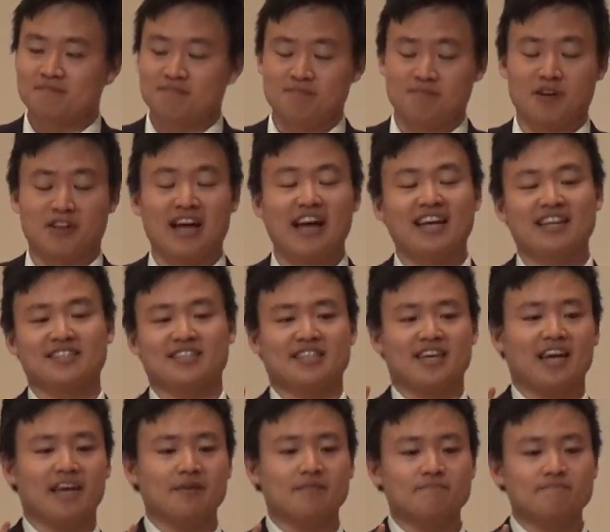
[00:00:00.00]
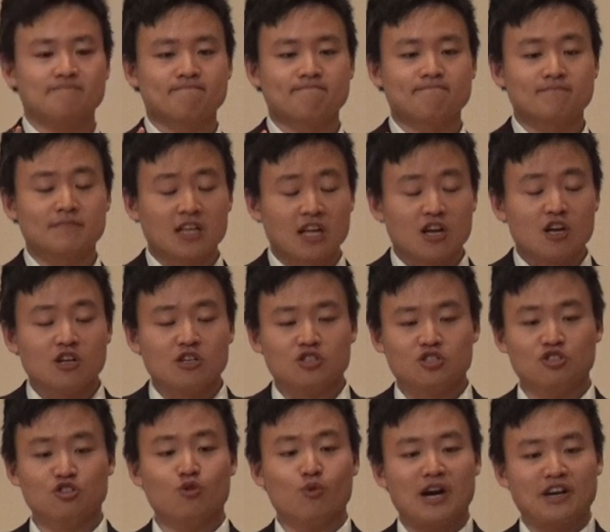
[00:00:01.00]
But I say,
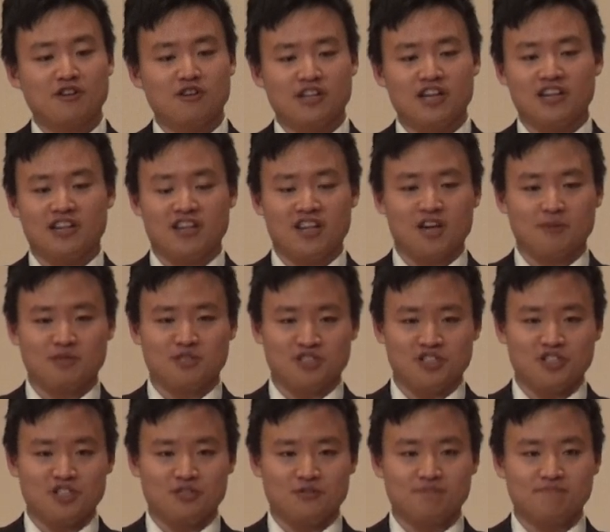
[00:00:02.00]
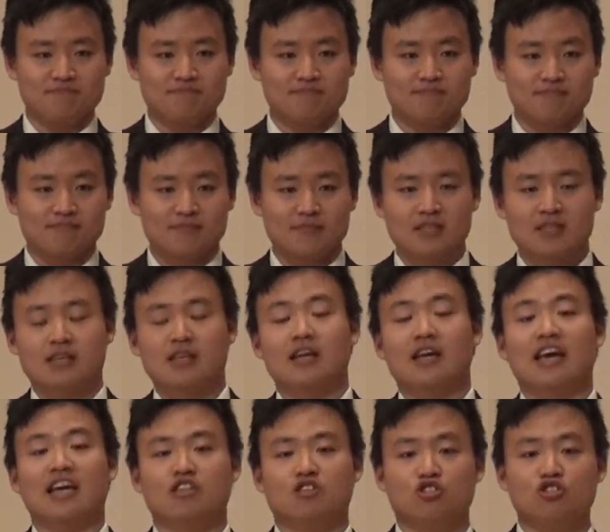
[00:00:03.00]
do what you really love to do,
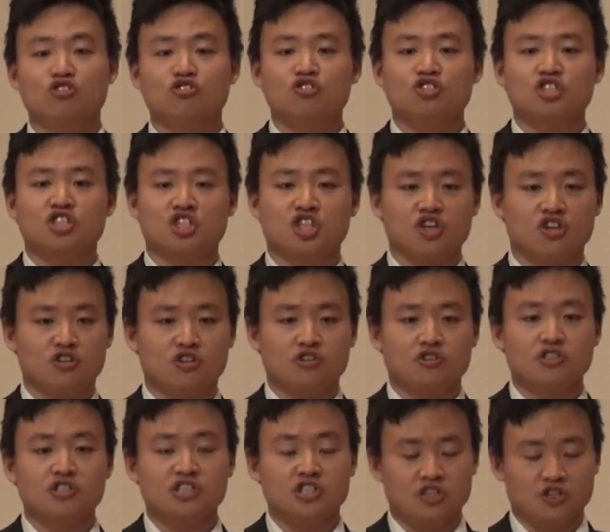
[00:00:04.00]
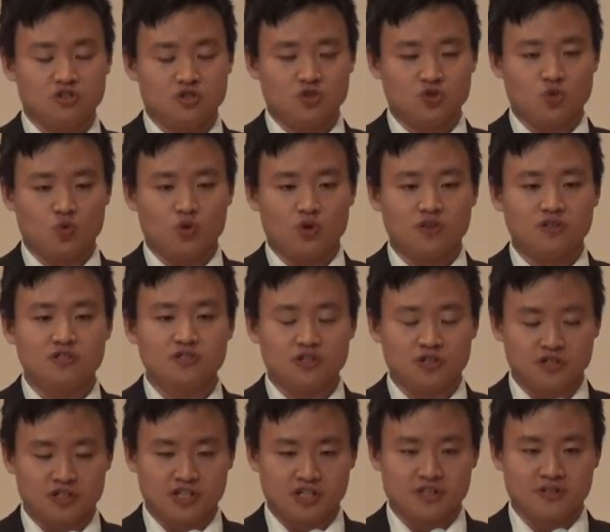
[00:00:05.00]
and you shall hear the door open.